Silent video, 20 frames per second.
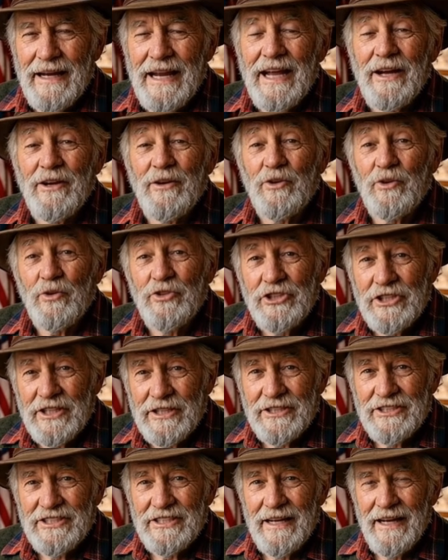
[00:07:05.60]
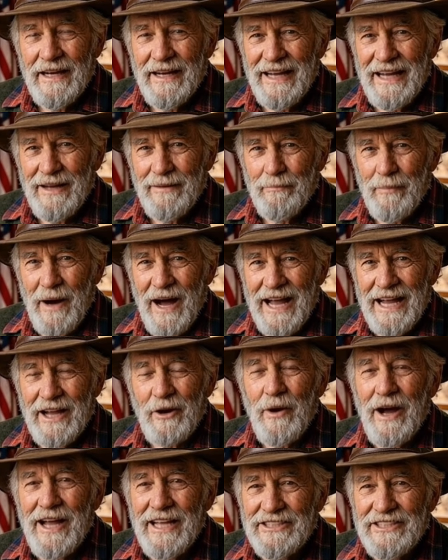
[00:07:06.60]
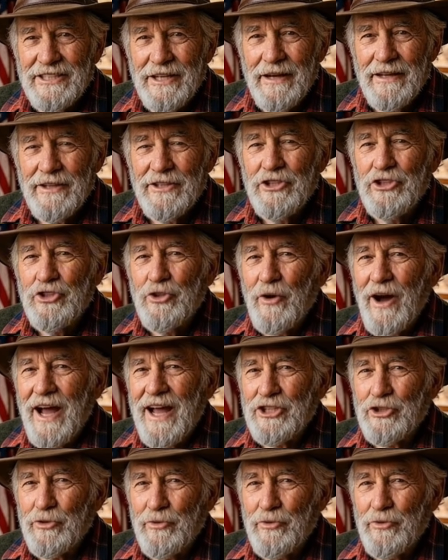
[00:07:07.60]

It loosens, it migrates, the scratch